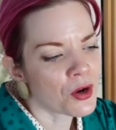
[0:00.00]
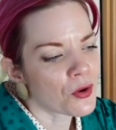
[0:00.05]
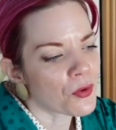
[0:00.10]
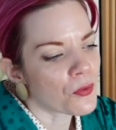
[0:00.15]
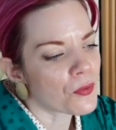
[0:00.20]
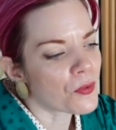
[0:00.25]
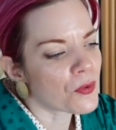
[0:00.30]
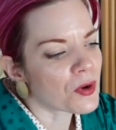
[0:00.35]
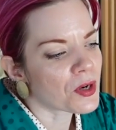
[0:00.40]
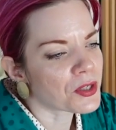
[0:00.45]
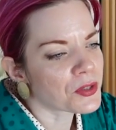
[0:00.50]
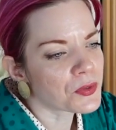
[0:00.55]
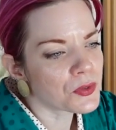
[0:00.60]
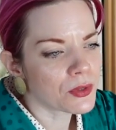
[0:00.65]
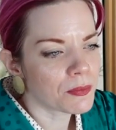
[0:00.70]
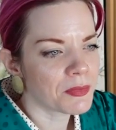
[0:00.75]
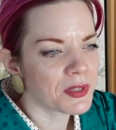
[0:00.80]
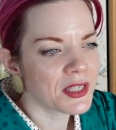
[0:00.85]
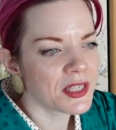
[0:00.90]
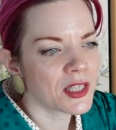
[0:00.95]
or
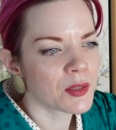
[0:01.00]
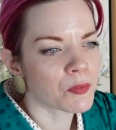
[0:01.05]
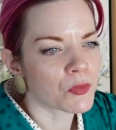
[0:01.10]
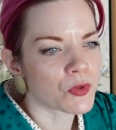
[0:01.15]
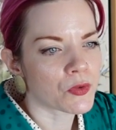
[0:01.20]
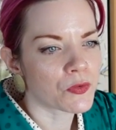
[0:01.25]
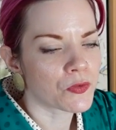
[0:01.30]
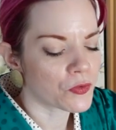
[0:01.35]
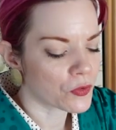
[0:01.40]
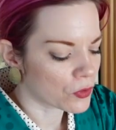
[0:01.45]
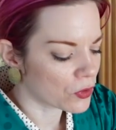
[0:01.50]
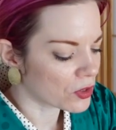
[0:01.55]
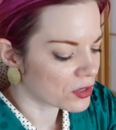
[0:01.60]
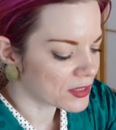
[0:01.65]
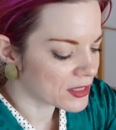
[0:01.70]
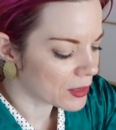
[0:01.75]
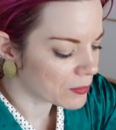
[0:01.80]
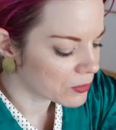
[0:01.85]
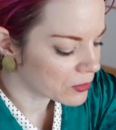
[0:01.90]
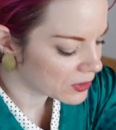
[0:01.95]
kumihimo for
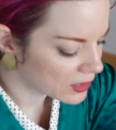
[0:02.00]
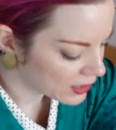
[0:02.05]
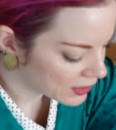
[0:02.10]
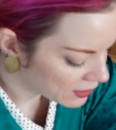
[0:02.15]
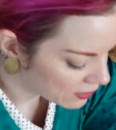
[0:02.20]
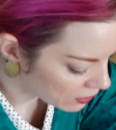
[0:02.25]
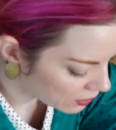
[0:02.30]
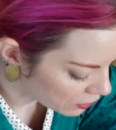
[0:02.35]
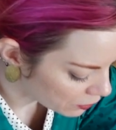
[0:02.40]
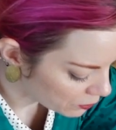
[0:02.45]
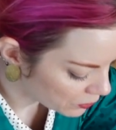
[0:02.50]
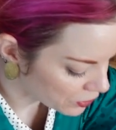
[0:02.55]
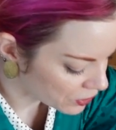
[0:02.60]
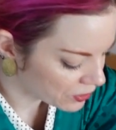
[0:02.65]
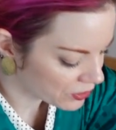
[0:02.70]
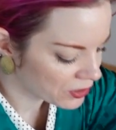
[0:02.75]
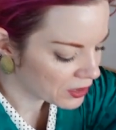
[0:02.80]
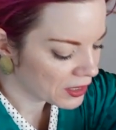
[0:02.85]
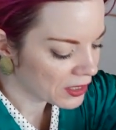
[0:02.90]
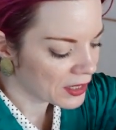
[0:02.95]
samurai
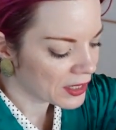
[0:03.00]
armor.